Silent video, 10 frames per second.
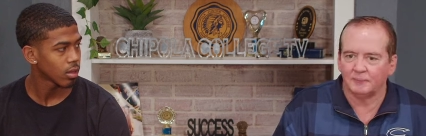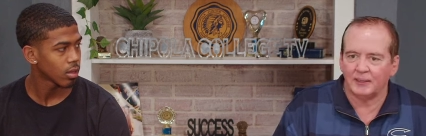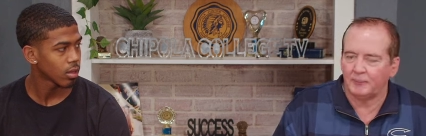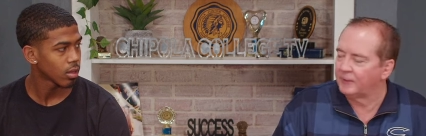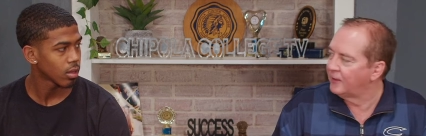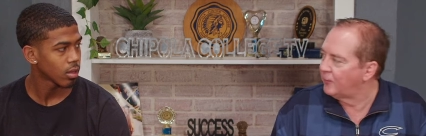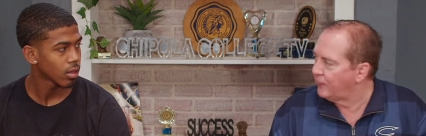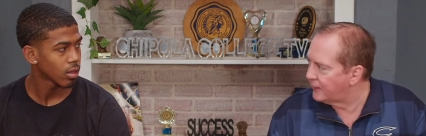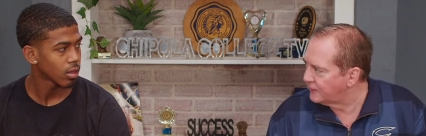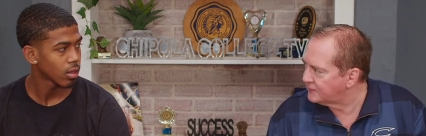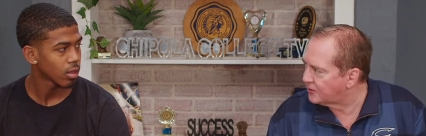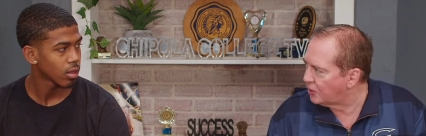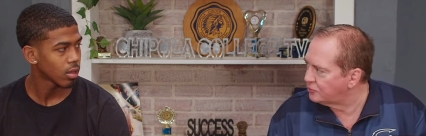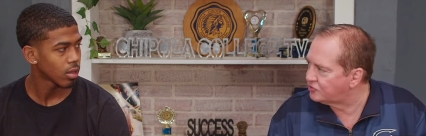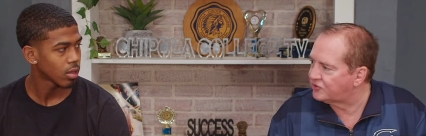Speaker 1: maybe a little bit because of
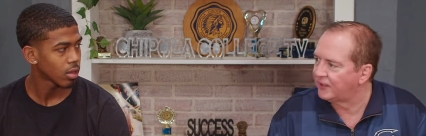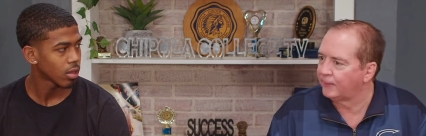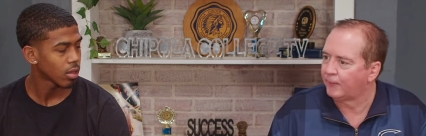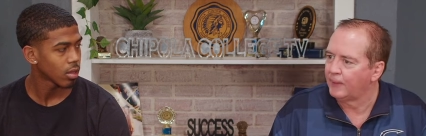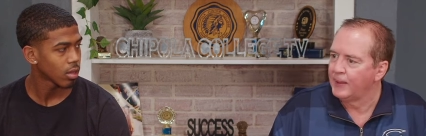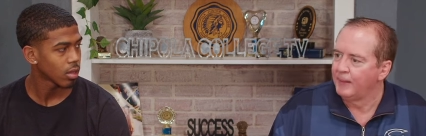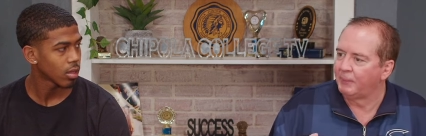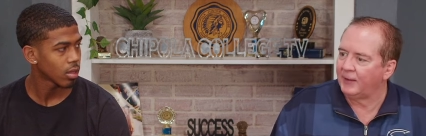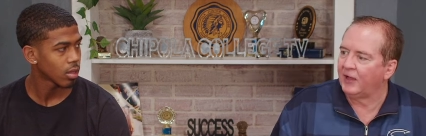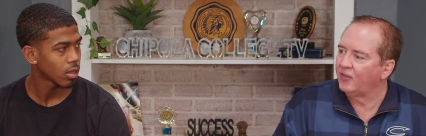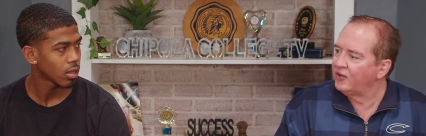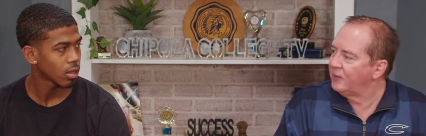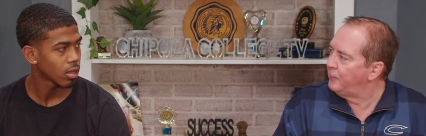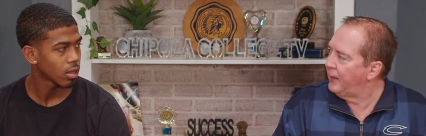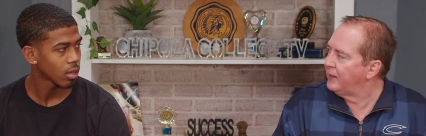Coach Tyndall. But now that
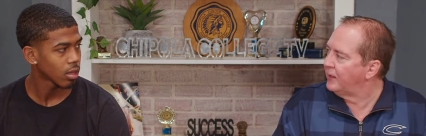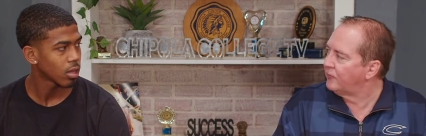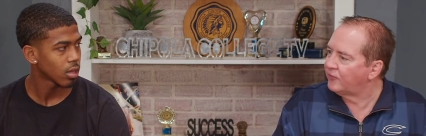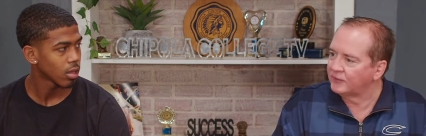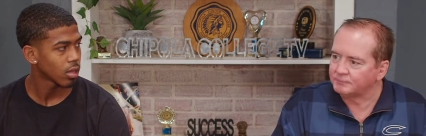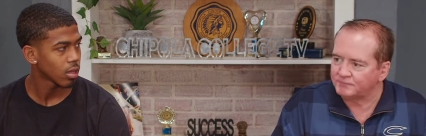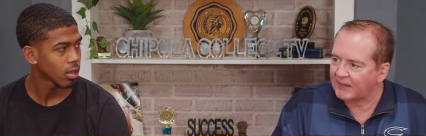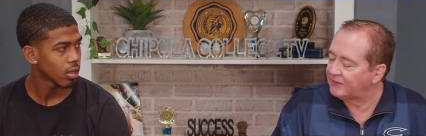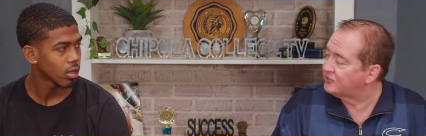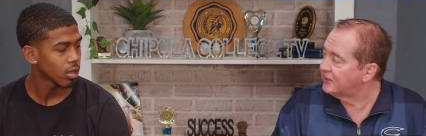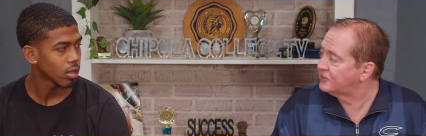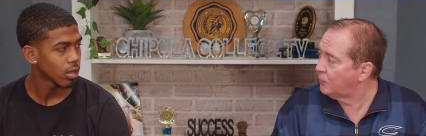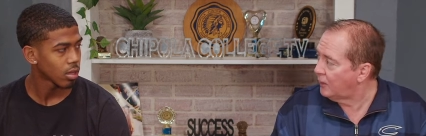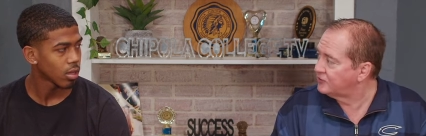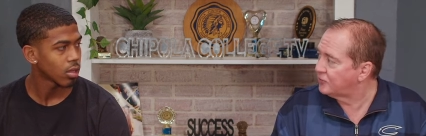you've been here for five, six
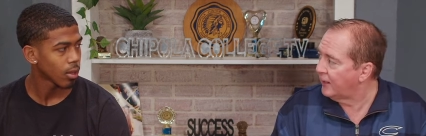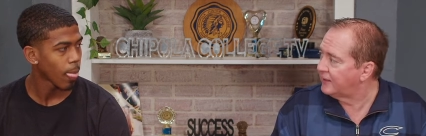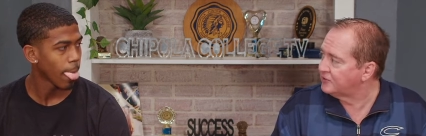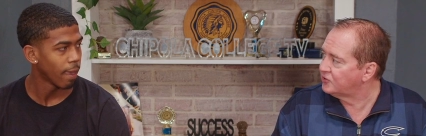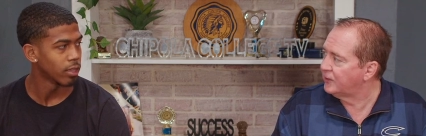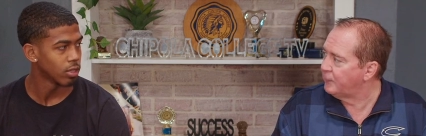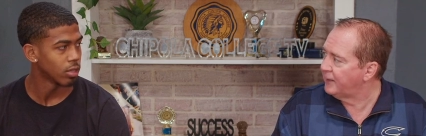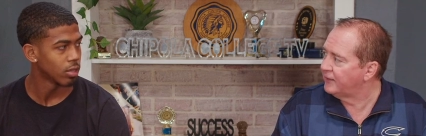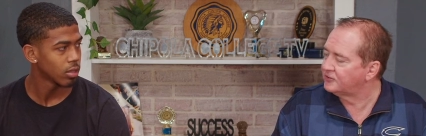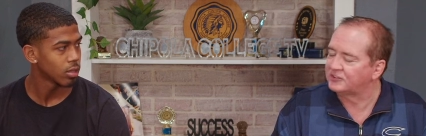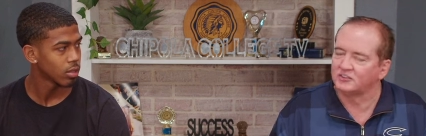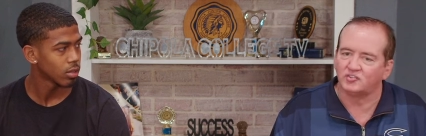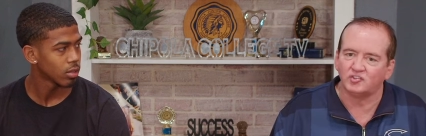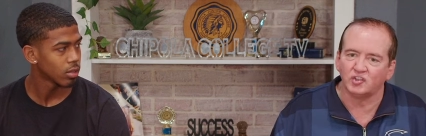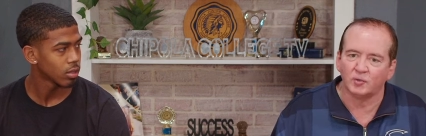months, right? Because you've yes, been sir. here since
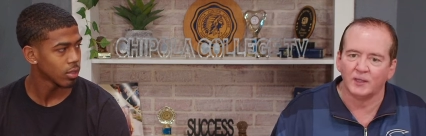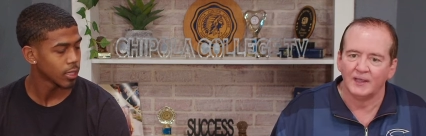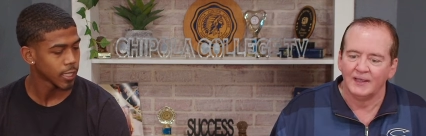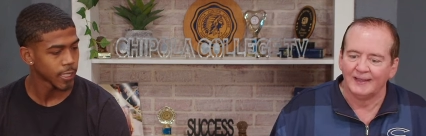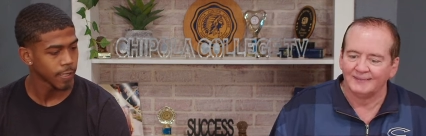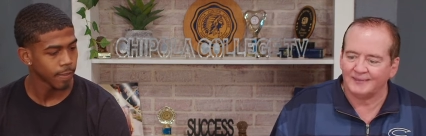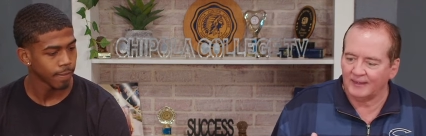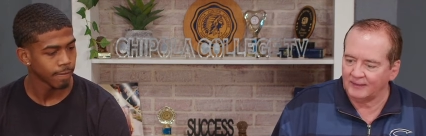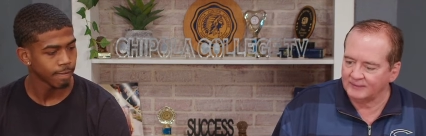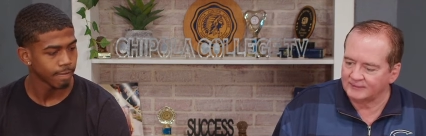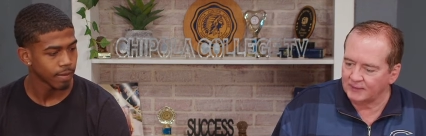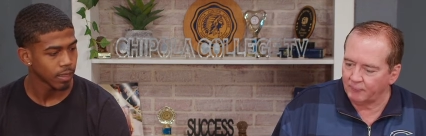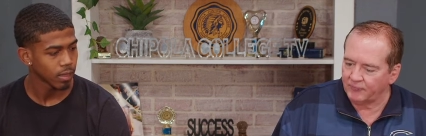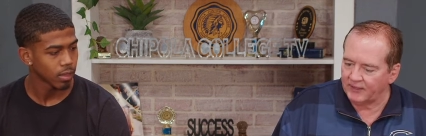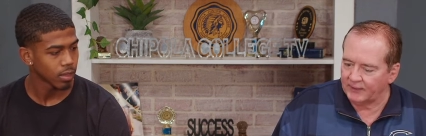June, tell us
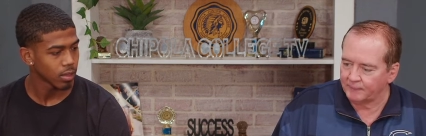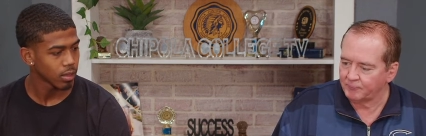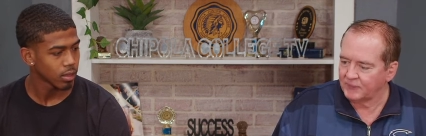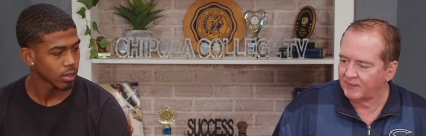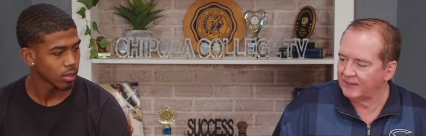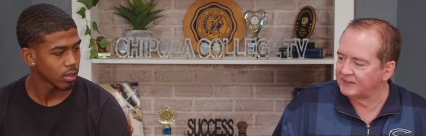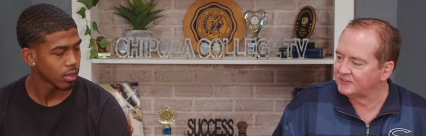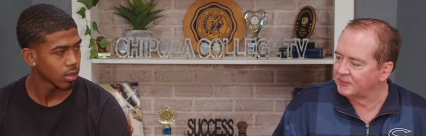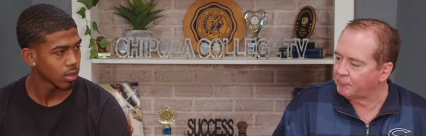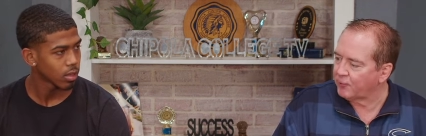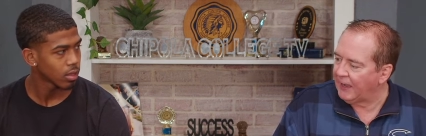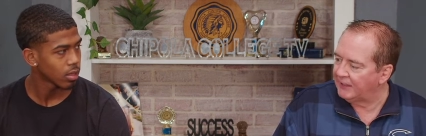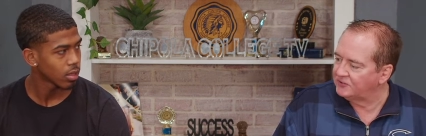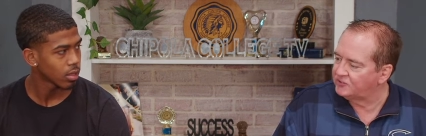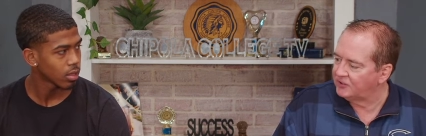something that has
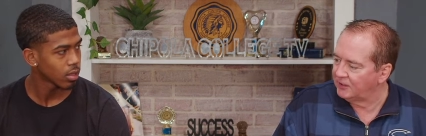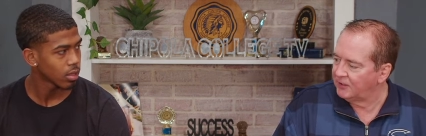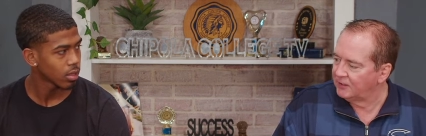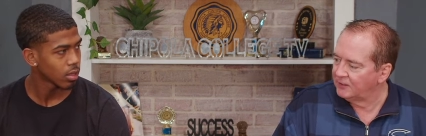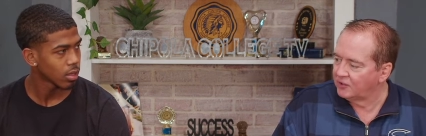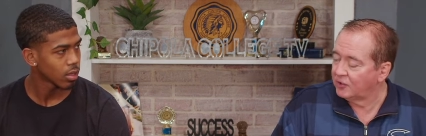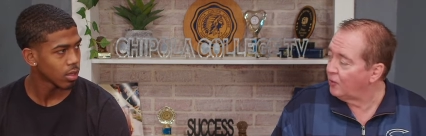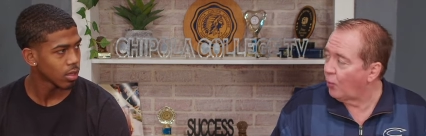surprised you, good